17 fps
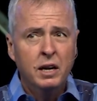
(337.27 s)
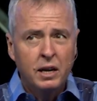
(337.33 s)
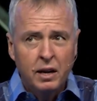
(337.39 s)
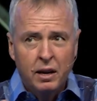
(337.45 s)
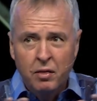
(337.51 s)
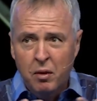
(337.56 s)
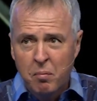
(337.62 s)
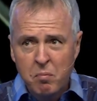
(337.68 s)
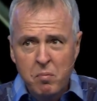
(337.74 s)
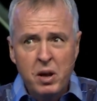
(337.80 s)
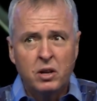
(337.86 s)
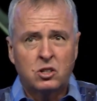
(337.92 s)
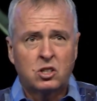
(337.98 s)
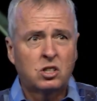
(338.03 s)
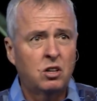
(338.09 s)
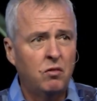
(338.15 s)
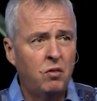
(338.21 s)
in the
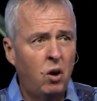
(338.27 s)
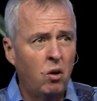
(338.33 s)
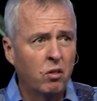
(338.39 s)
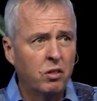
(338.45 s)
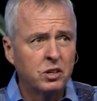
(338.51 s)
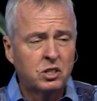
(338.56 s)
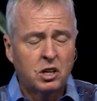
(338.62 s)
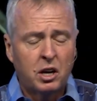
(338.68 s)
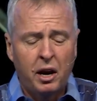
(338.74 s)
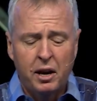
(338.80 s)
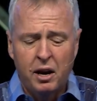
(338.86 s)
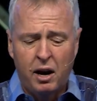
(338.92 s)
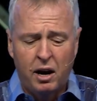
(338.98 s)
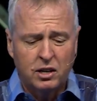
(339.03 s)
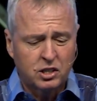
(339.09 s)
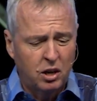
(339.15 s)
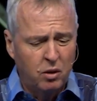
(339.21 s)
midst of all this
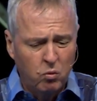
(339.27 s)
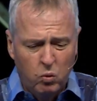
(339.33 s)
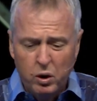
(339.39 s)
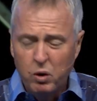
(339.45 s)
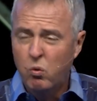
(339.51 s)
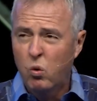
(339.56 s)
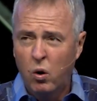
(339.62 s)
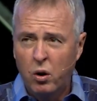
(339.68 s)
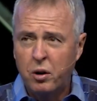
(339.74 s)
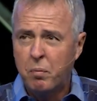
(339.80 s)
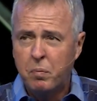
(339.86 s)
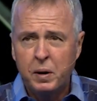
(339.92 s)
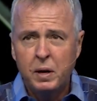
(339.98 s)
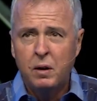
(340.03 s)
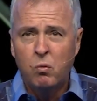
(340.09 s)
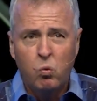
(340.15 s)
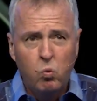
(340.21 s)
chaos, and we want to
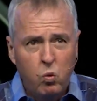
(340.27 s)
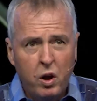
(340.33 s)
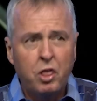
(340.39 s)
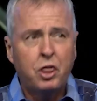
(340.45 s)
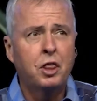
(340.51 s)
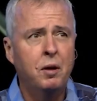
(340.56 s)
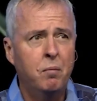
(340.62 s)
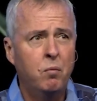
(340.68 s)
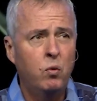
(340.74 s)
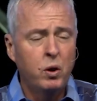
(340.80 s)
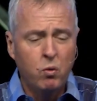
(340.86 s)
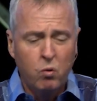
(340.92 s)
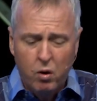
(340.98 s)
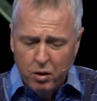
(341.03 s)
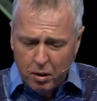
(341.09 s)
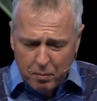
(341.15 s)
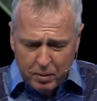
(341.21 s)
be with him. We
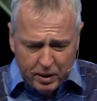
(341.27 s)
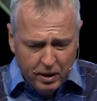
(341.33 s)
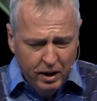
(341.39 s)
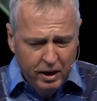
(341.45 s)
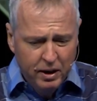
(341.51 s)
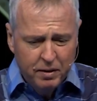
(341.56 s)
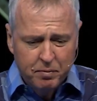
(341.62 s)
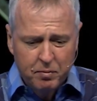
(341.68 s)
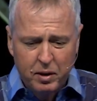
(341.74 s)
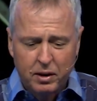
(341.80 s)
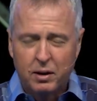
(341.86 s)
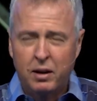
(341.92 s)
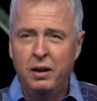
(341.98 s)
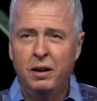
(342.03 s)
want to be, be